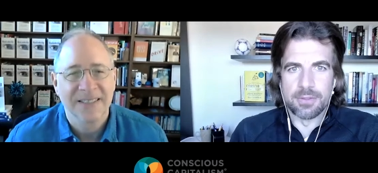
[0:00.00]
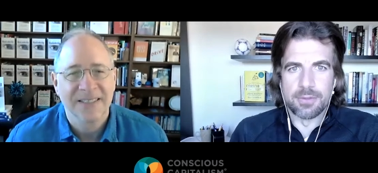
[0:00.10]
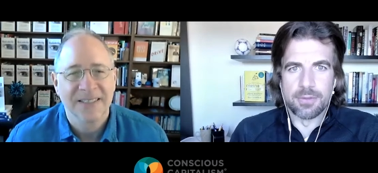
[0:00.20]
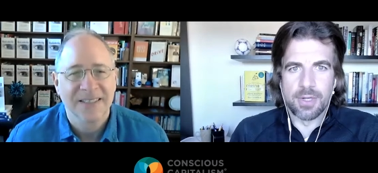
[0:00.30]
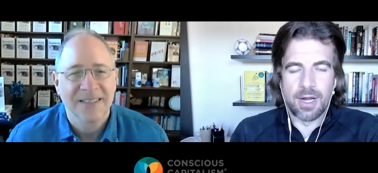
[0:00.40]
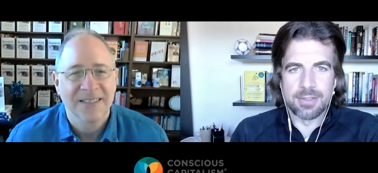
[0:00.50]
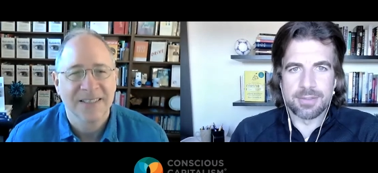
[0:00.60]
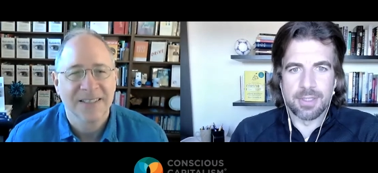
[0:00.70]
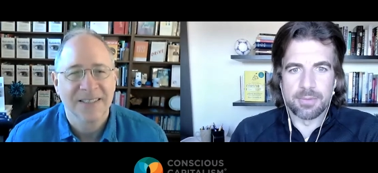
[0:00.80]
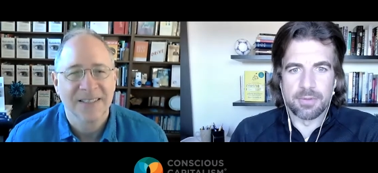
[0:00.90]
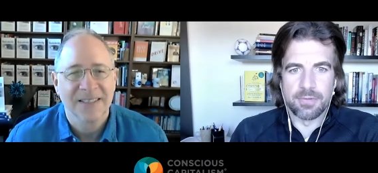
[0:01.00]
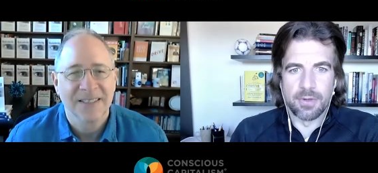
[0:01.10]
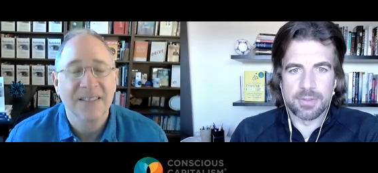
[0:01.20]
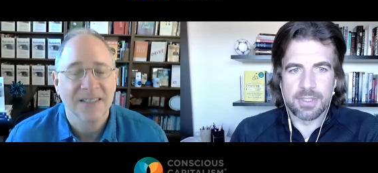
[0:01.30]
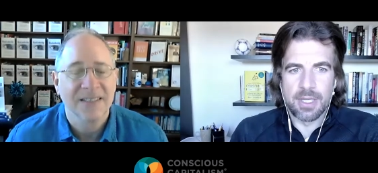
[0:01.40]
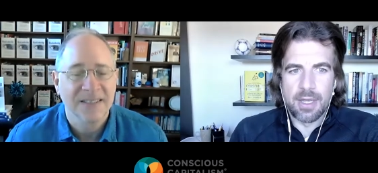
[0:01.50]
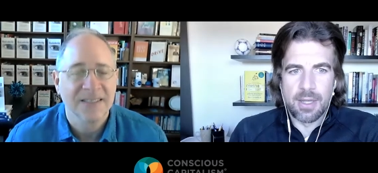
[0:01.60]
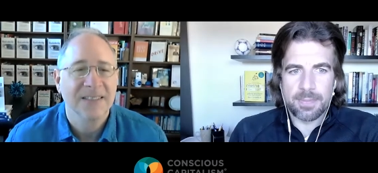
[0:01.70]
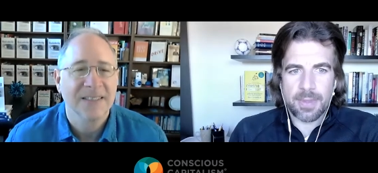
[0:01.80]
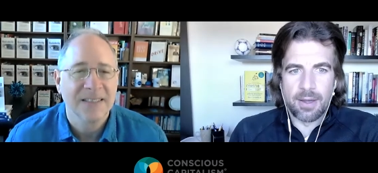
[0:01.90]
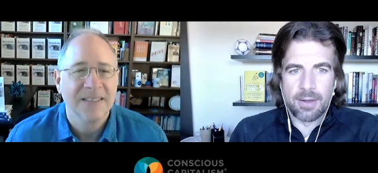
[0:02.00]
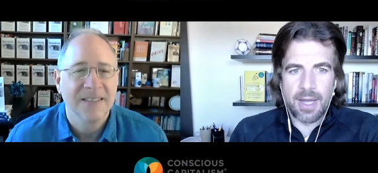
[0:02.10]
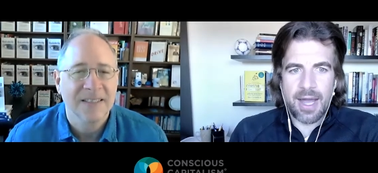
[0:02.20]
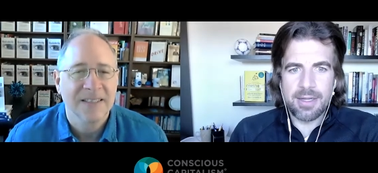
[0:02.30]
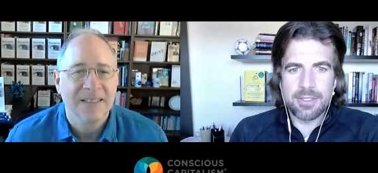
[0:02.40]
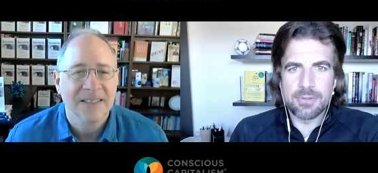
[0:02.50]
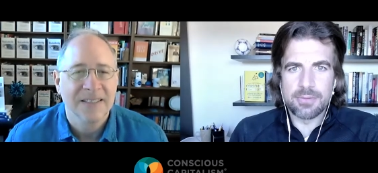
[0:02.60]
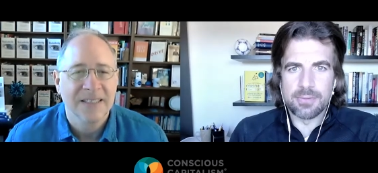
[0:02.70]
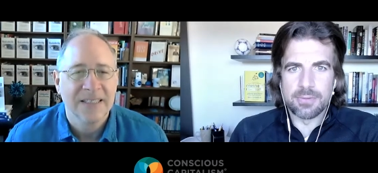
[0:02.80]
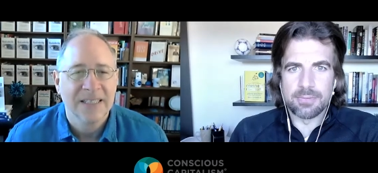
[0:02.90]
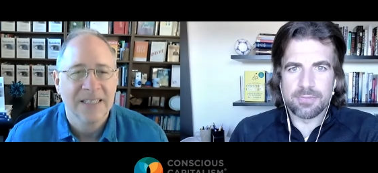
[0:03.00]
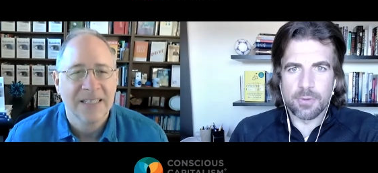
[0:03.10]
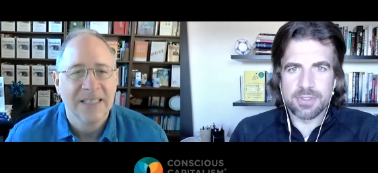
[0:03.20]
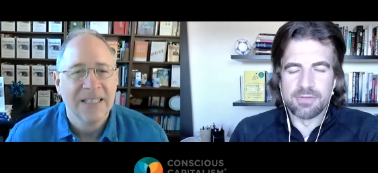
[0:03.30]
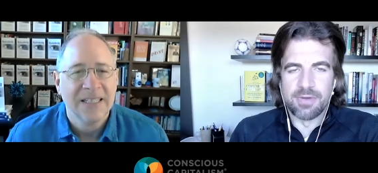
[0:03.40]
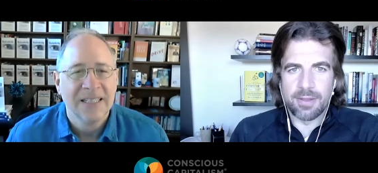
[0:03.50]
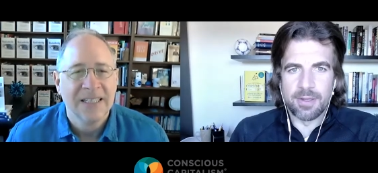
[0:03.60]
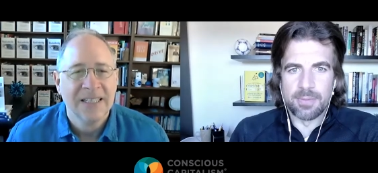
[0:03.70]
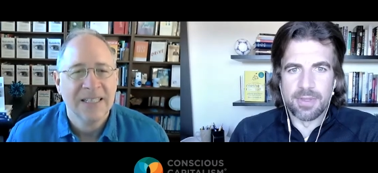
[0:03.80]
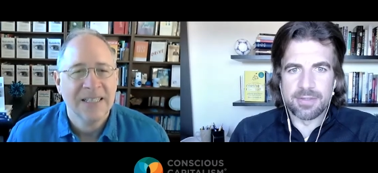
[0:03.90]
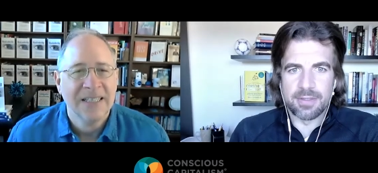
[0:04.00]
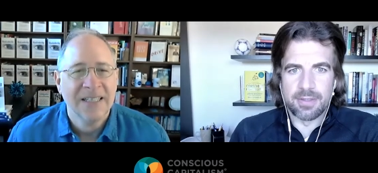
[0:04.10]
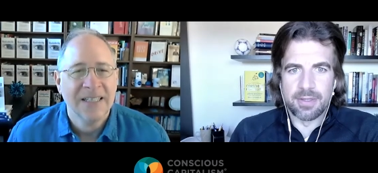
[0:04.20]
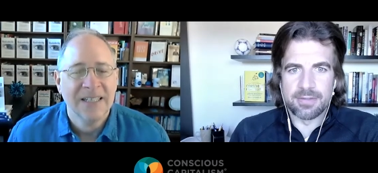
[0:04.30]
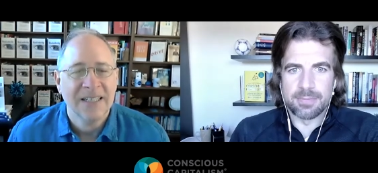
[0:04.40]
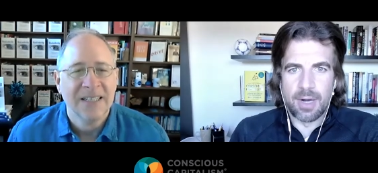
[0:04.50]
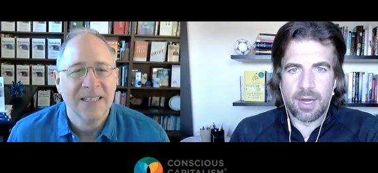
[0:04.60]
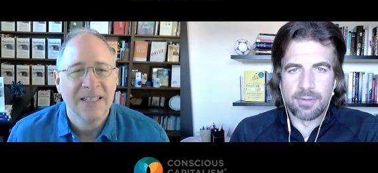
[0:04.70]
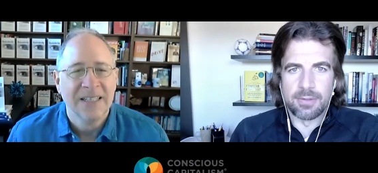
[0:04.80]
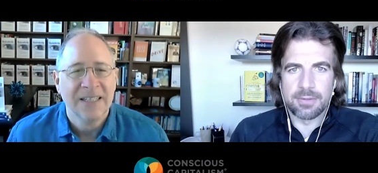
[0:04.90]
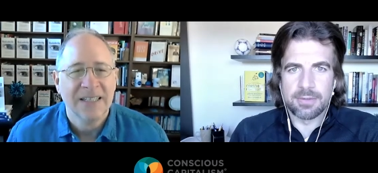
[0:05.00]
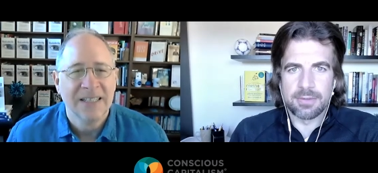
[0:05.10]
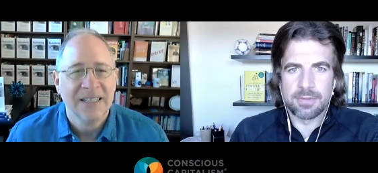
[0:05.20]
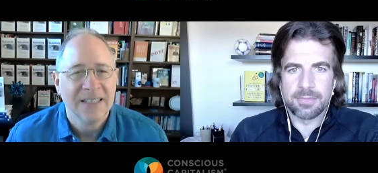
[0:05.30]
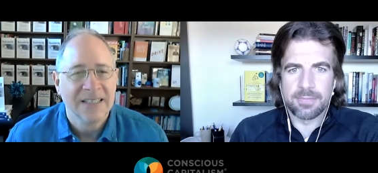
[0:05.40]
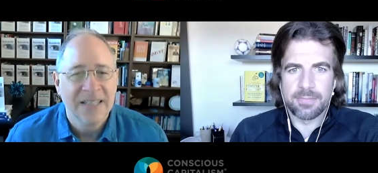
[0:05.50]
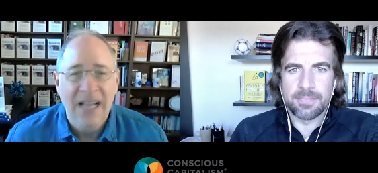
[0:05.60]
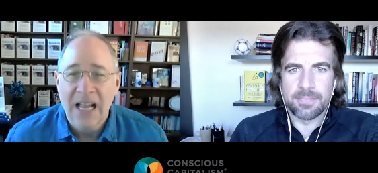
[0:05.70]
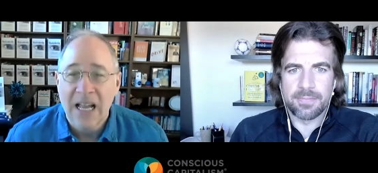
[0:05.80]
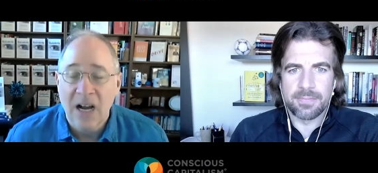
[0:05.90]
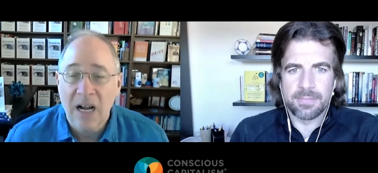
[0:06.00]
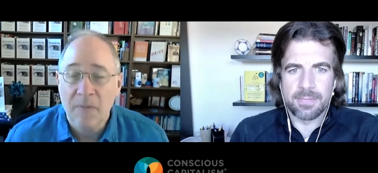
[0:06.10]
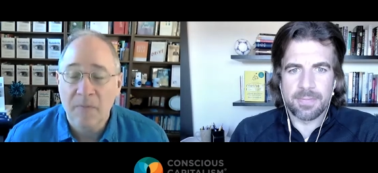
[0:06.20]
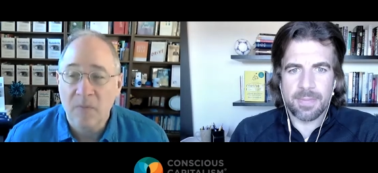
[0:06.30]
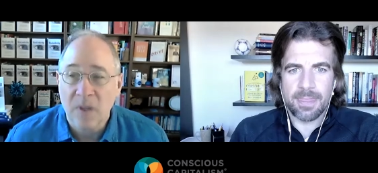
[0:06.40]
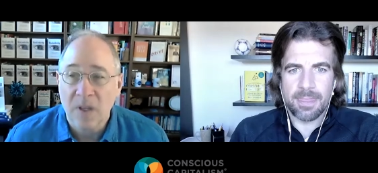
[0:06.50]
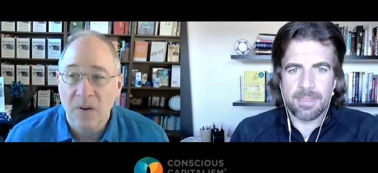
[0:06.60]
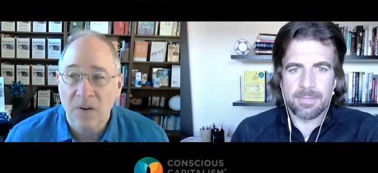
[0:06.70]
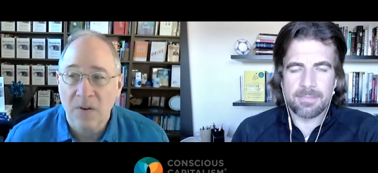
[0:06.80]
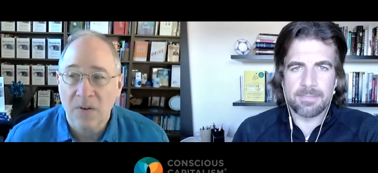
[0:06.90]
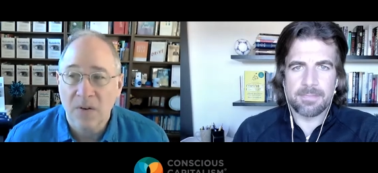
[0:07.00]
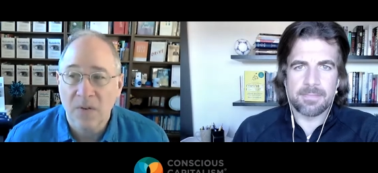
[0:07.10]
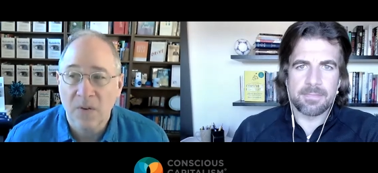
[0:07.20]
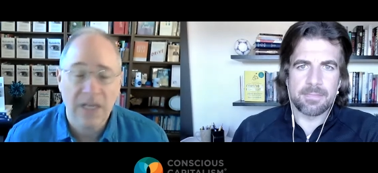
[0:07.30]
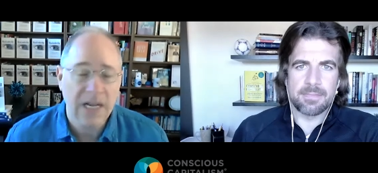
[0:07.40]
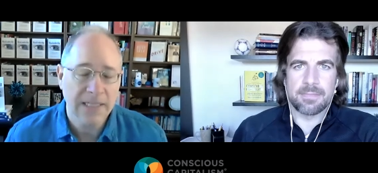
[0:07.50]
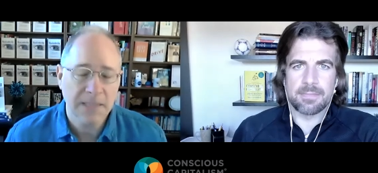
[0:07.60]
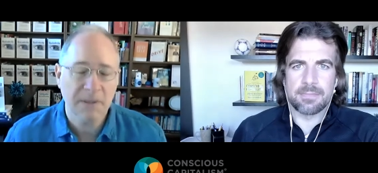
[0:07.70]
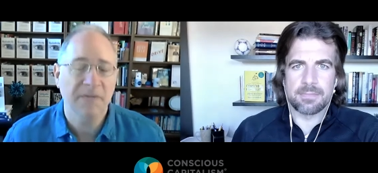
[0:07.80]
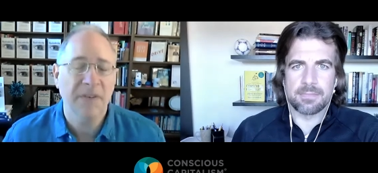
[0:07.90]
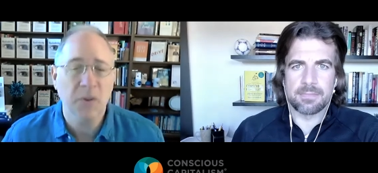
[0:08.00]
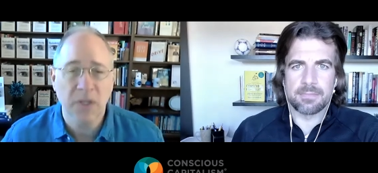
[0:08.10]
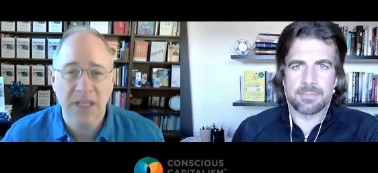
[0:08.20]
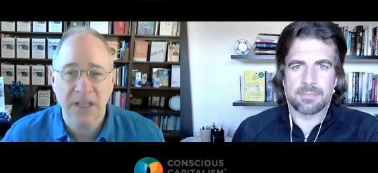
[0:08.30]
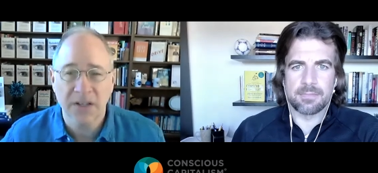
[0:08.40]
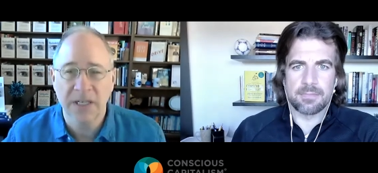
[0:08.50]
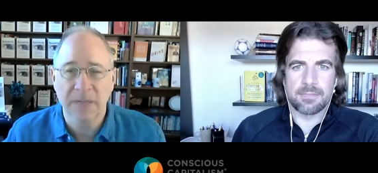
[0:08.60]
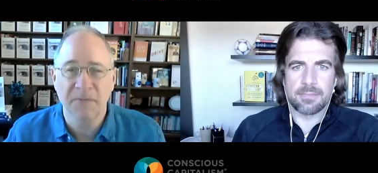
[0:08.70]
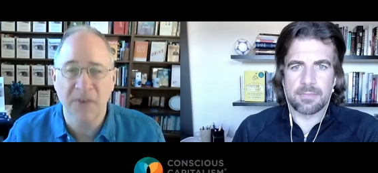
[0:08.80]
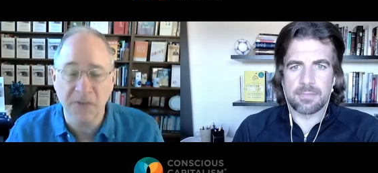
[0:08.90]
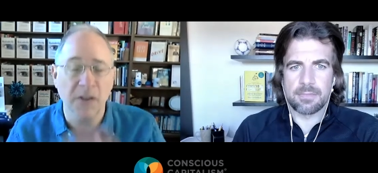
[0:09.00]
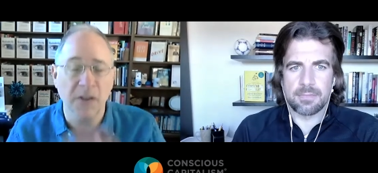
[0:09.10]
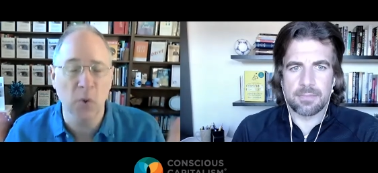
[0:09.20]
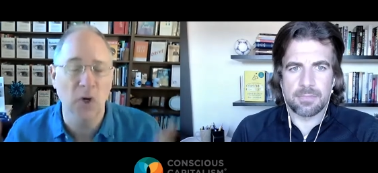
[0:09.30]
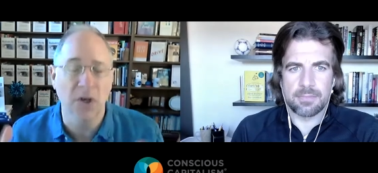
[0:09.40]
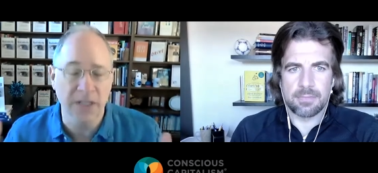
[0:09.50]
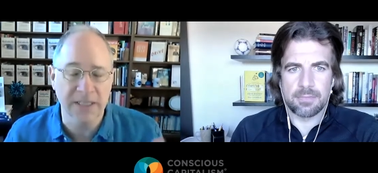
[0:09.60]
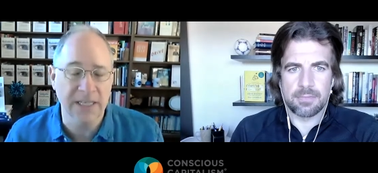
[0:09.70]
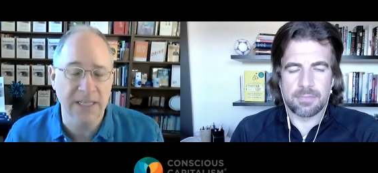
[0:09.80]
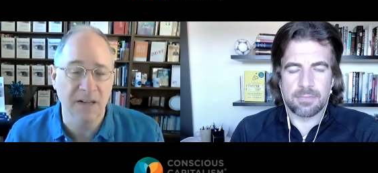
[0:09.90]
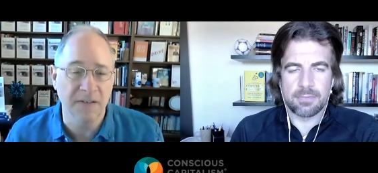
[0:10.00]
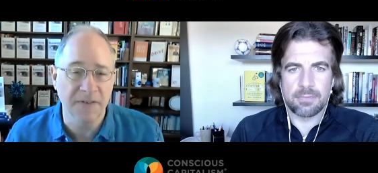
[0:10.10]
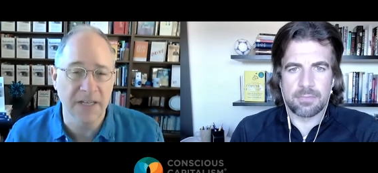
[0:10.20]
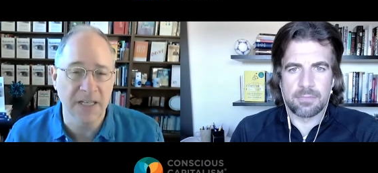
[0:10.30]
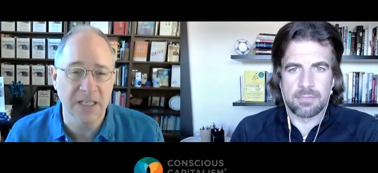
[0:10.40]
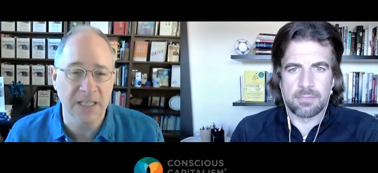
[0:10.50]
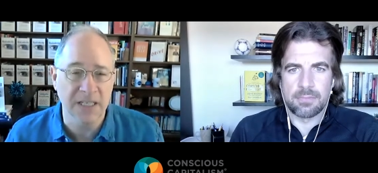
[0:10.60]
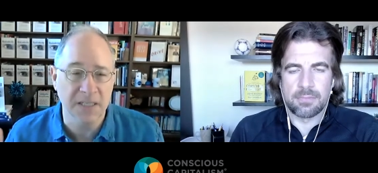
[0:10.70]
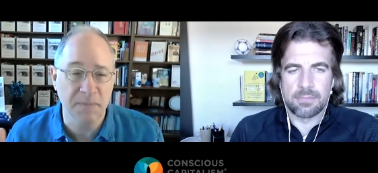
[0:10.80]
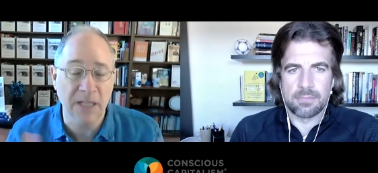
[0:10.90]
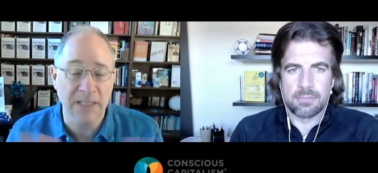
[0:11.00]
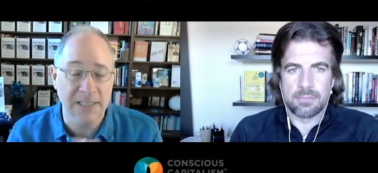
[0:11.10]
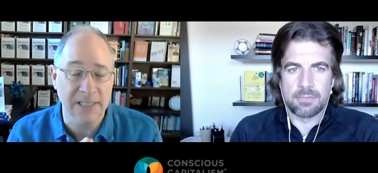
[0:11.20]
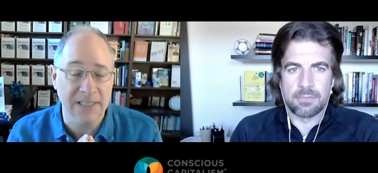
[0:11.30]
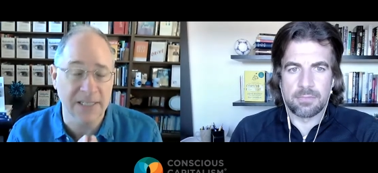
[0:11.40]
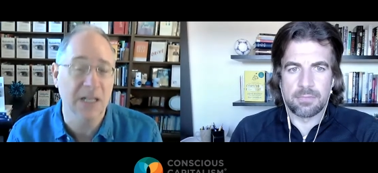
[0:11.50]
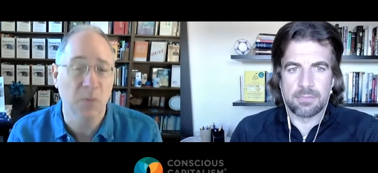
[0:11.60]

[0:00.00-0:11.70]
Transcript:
Speaker 1: a new concept to folks. Um, how did you first develop this, this model?
Speaker 2: Um, well, the concept of visual leadership, first of all, the word itself is spelled as a single